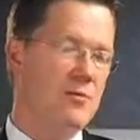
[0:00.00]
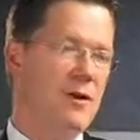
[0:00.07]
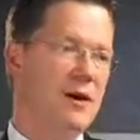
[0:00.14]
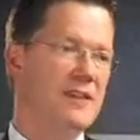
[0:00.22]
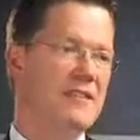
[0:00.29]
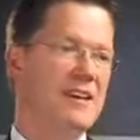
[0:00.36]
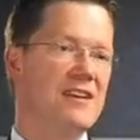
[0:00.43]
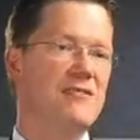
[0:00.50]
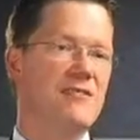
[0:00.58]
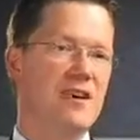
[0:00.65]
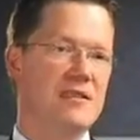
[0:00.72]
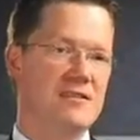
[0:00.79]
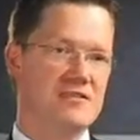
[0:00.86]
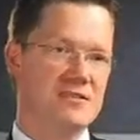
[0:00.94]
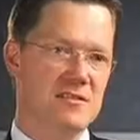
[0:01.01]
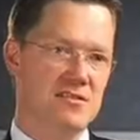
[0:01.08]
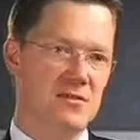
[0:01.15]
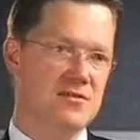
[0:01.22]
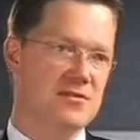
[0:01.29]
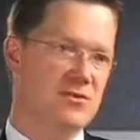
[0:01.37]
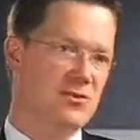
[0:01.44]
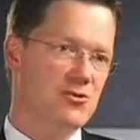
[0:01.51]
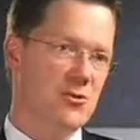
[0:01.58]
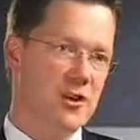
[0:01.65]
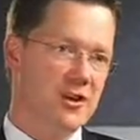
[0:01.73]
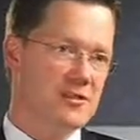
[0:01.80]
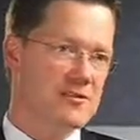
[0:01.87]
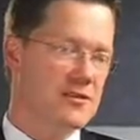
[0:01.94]
by identifying the skills, the
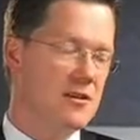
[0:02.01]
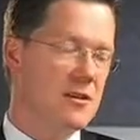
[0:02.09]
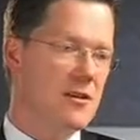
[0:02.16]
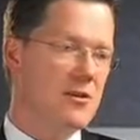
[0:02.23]
traits.